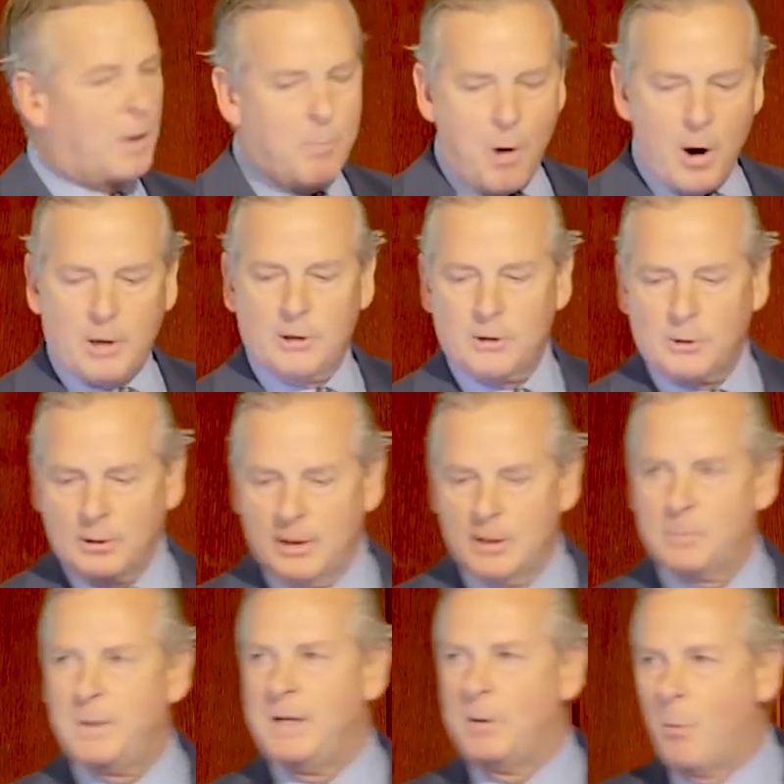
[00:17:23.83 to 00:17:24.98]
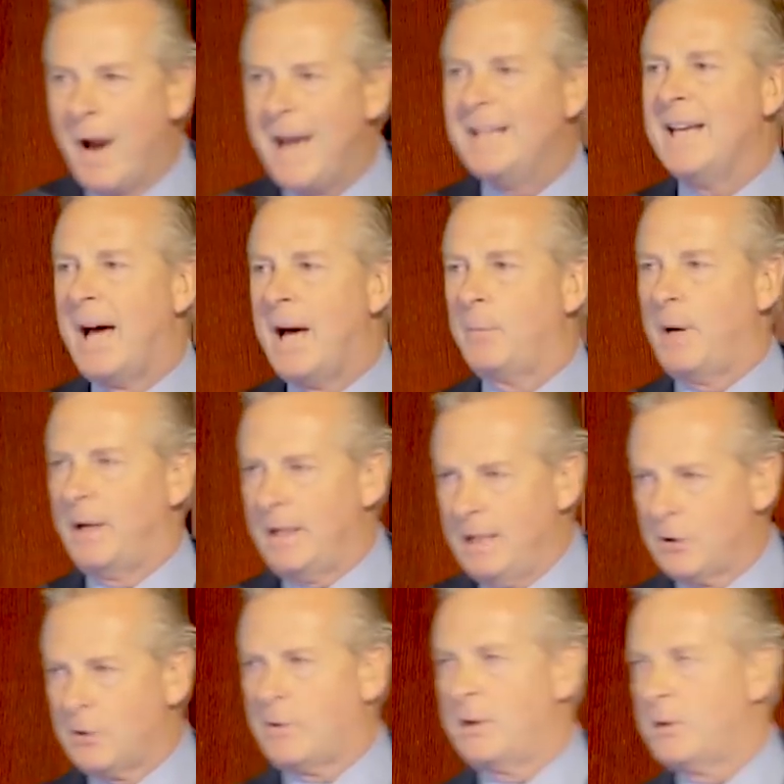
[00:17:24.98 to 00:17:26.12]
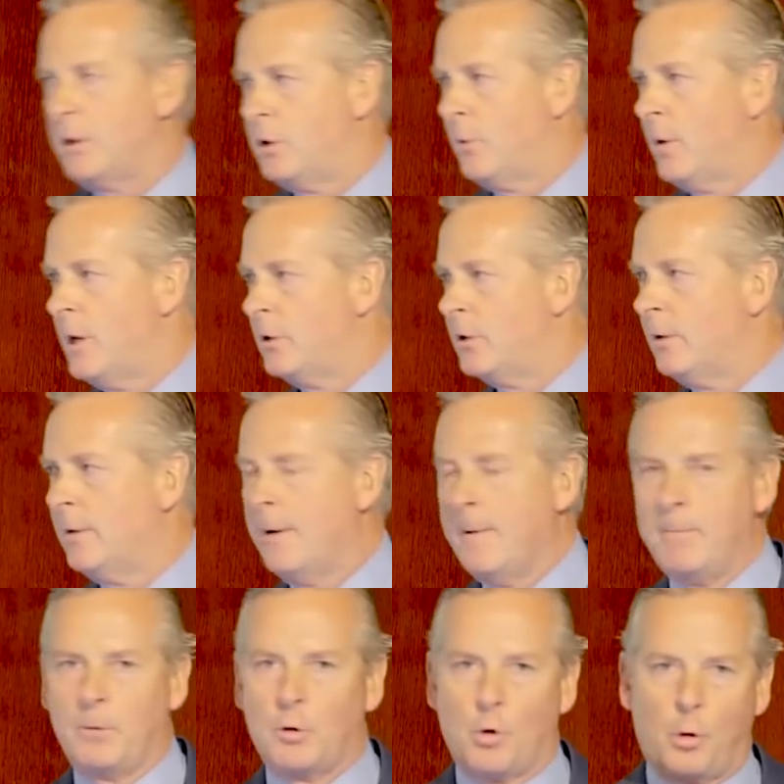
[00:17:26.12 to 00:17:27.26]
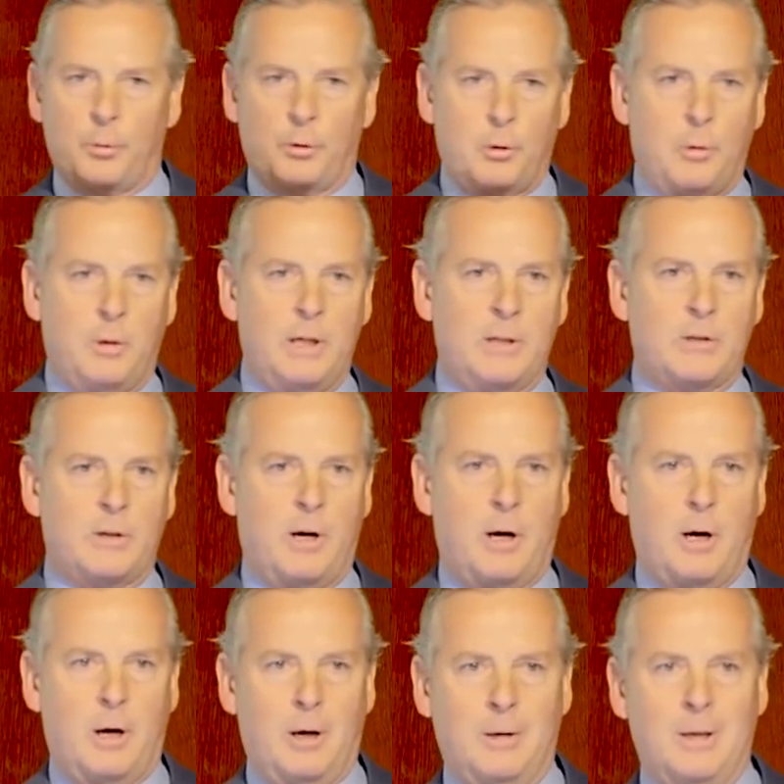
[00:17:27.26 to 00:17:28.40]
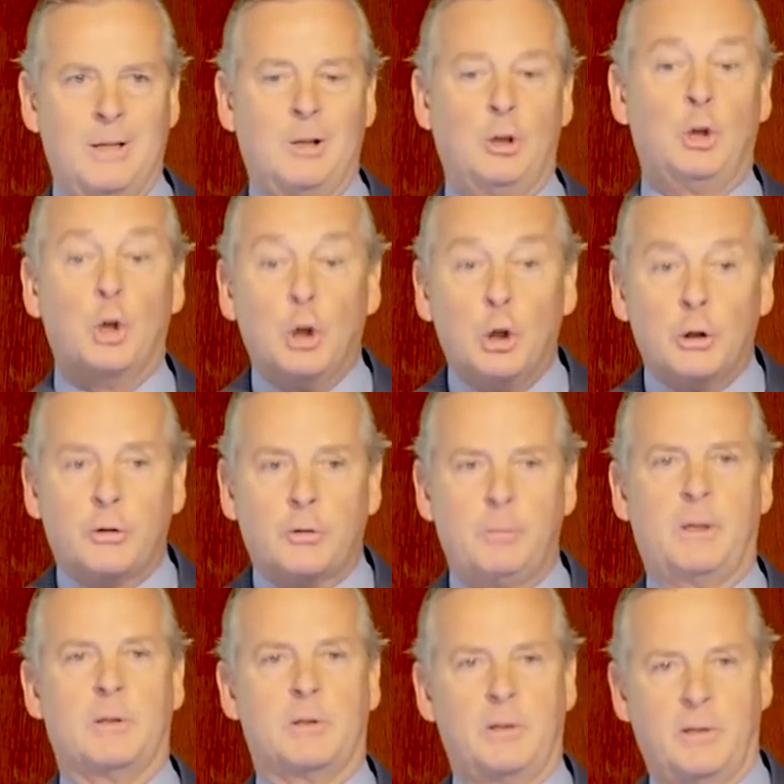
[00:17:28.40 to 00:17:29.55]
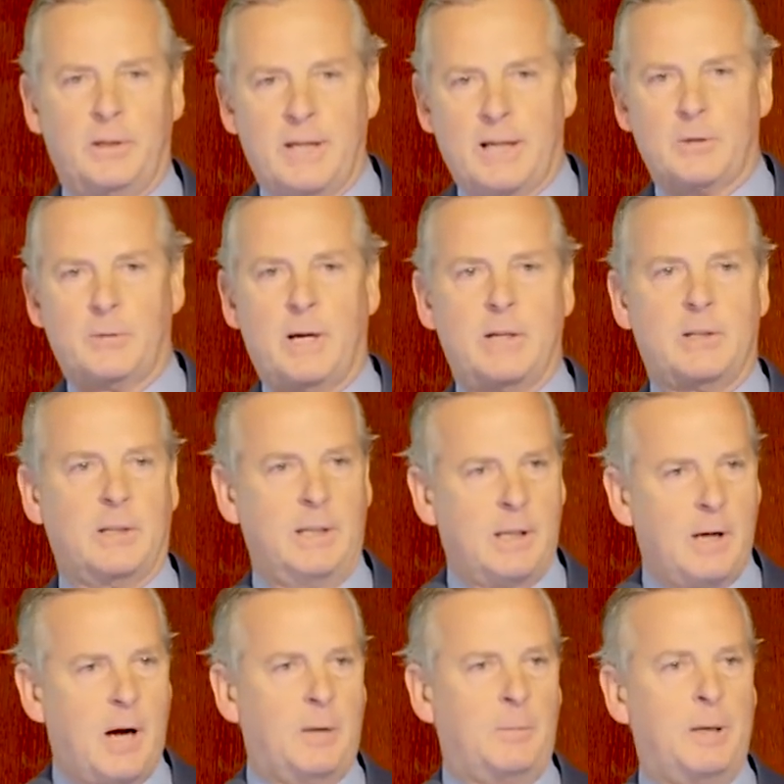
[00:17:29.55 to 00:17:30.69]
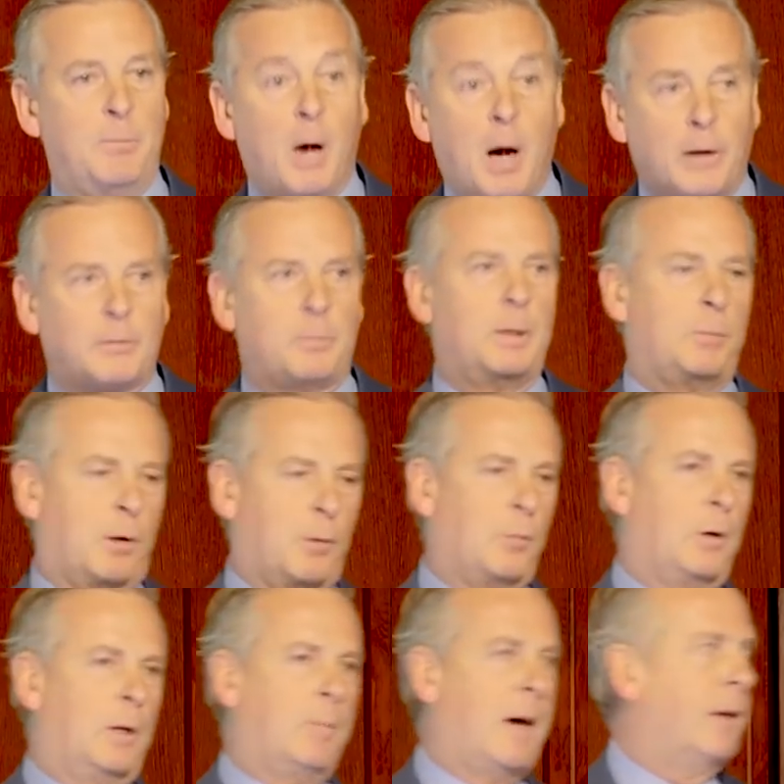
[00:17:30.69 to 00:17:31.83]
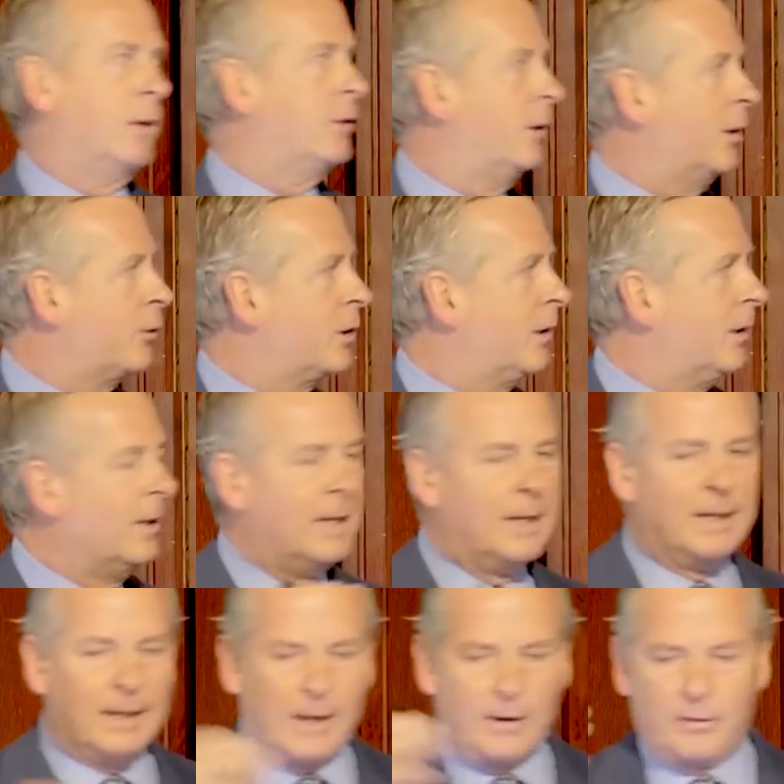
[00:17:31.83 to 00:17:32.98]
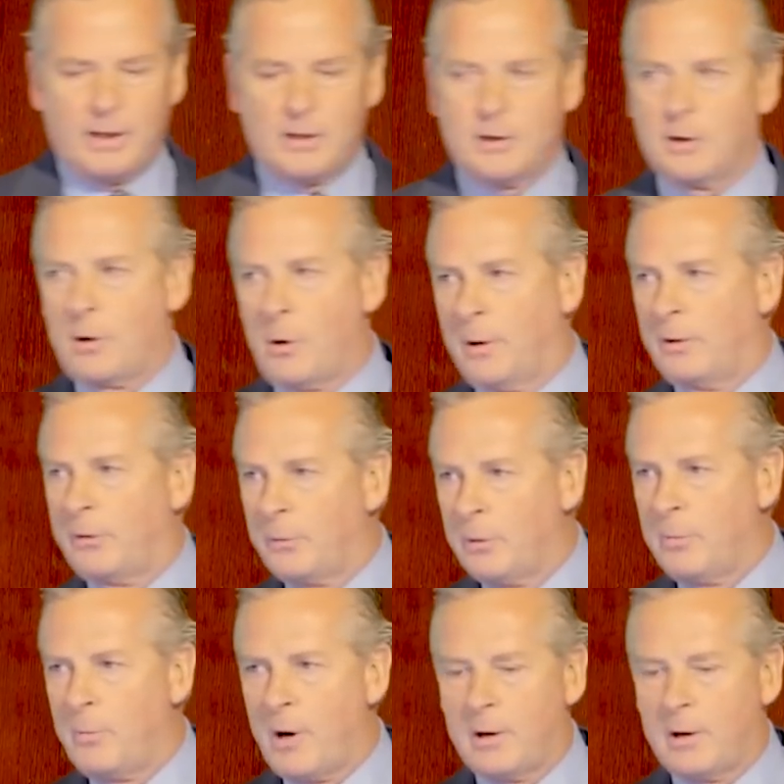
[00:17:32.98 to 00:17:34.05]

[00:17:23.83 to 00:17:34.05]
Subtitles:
the market is being weighed down by the interest rate situation. Corporate earnings are good because of the tax rates and the economy, but people are worried about it. So those are the kind of things that are going through in the